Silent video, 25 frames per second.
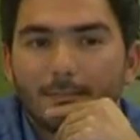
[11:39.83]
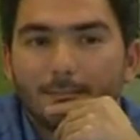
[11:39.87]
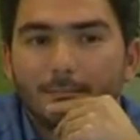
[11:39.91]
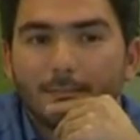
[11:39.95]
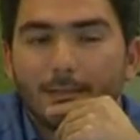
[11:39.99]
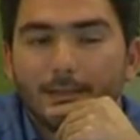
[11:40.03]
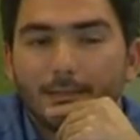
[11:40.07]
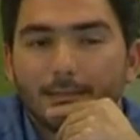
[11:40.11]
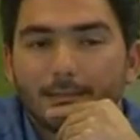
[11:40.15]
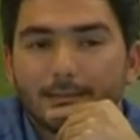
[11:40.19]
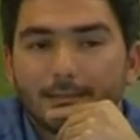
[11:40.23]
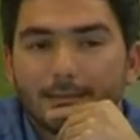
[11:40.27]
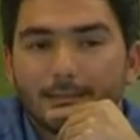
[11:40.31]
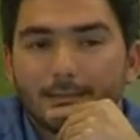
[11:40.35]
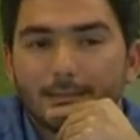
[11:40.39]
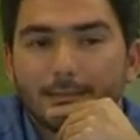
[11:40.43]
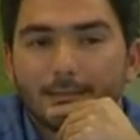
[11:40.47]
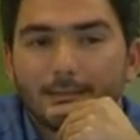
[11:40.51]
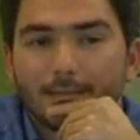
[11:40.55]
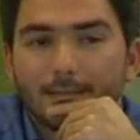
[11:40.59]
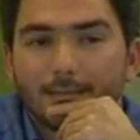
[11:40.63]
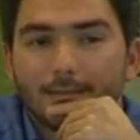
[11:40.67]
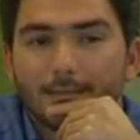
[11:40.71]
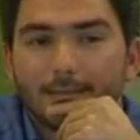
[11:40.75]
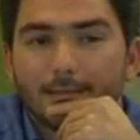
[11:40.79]
But
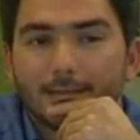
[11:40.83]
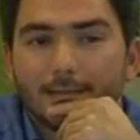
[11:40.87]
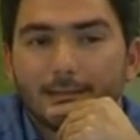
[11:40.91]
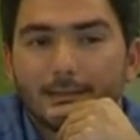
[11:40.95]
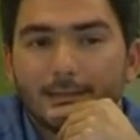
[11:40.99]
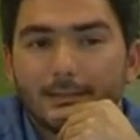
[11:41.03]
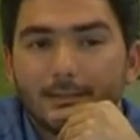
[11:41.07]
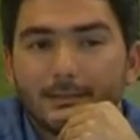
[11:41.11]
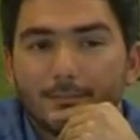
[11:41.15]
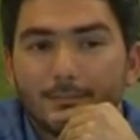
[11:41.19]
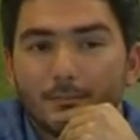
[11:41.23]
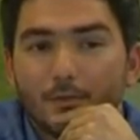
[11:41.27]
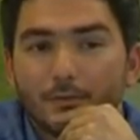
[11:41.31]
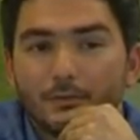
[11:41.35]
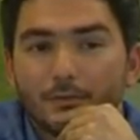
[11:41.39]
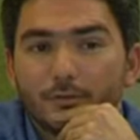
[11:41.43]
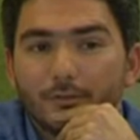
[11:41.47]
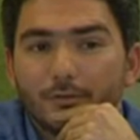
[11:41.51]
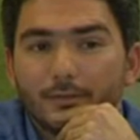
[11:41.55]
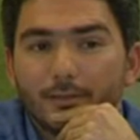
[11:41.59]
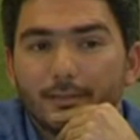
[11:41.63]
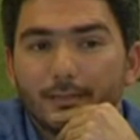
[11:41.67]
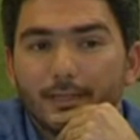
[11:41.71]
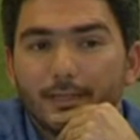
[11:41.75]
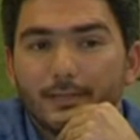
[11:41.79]
uh, in most of
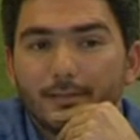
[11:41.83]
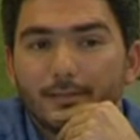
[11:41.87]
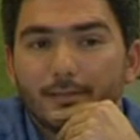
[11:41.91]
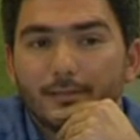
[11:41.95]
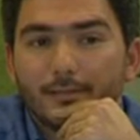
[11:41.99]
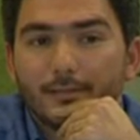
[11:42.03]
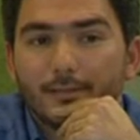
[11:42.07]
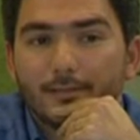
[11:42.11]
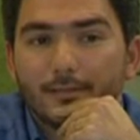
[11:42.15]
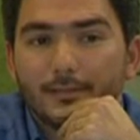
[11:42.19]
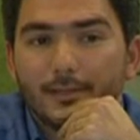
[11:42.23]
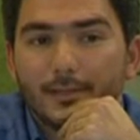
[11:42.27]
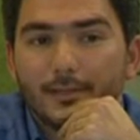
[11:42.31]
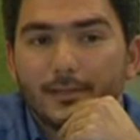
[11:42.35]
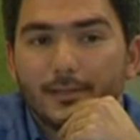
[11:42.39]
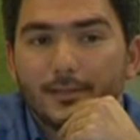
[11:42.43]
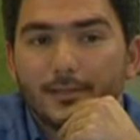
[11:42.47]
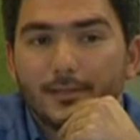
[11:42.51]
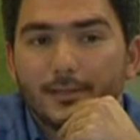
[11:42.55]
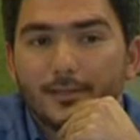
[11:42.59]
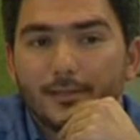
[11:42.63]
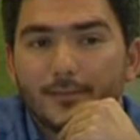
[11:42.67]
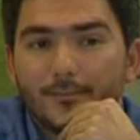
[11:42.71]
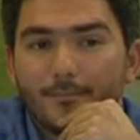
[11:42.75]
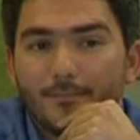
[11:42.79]
the cases,
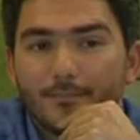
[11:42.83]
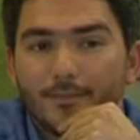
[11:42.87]
uh,